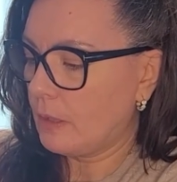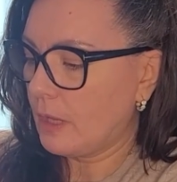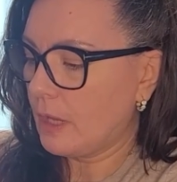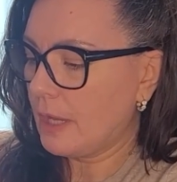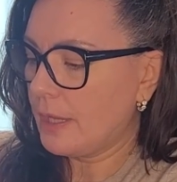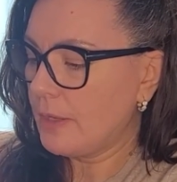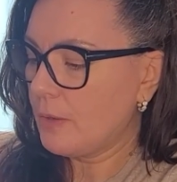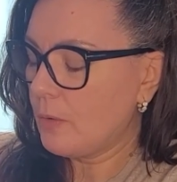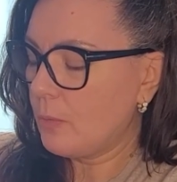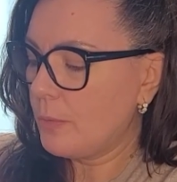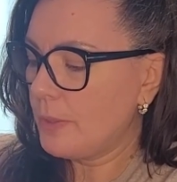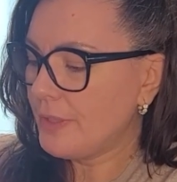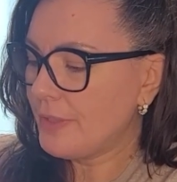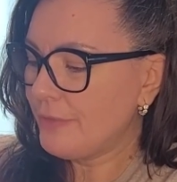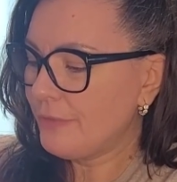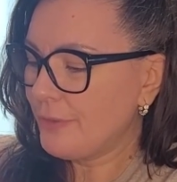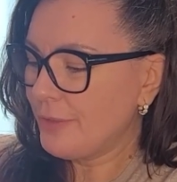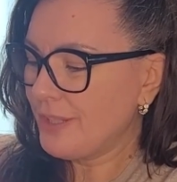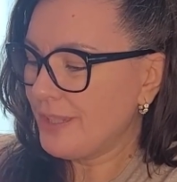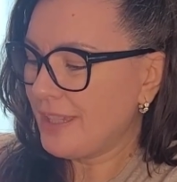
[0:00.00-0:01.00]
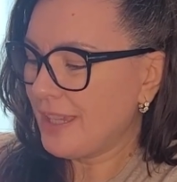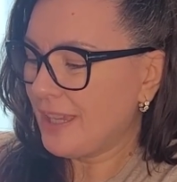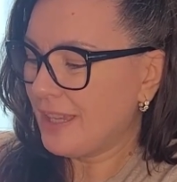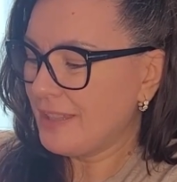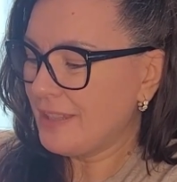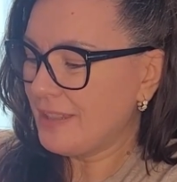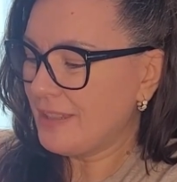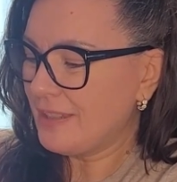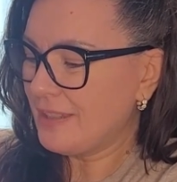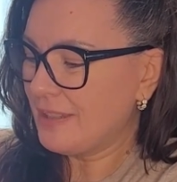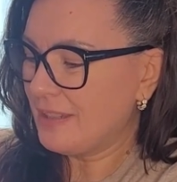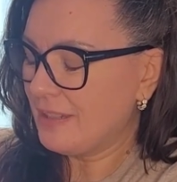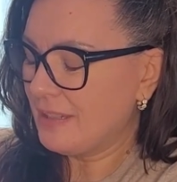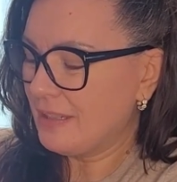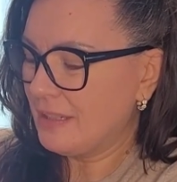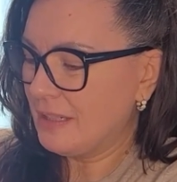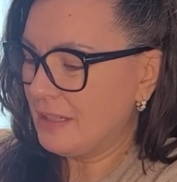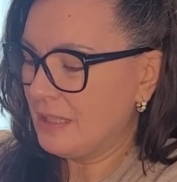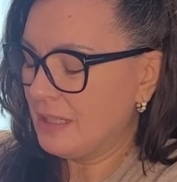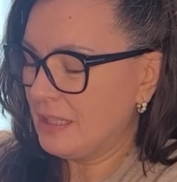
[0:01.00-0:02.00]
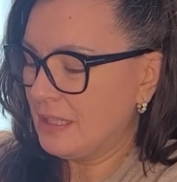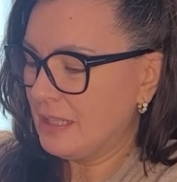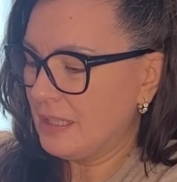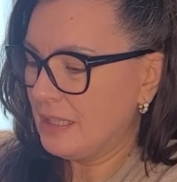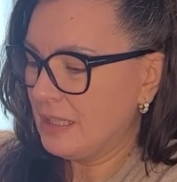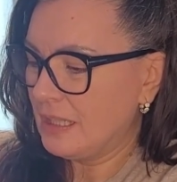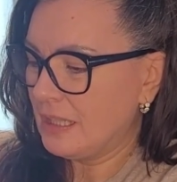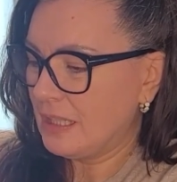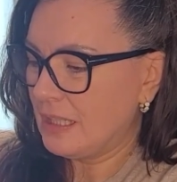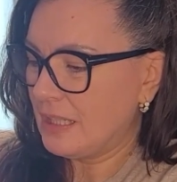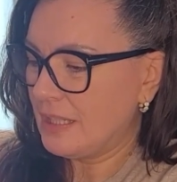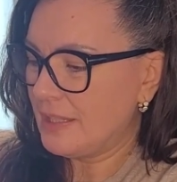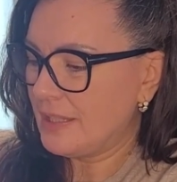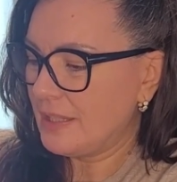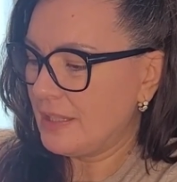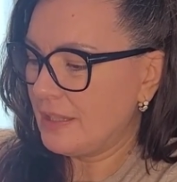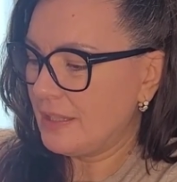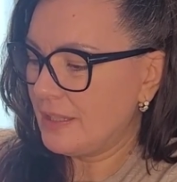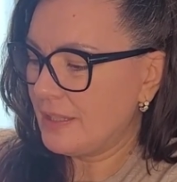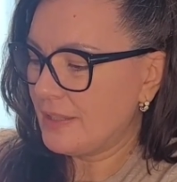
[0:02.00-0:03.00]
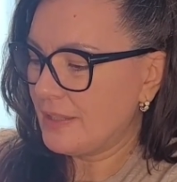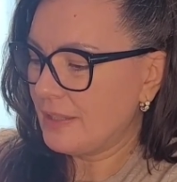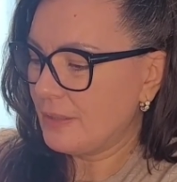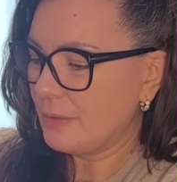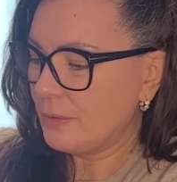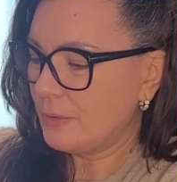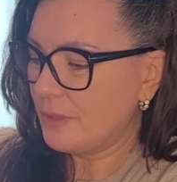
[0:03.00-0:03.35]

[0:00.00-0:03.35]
I always forget that it's in this little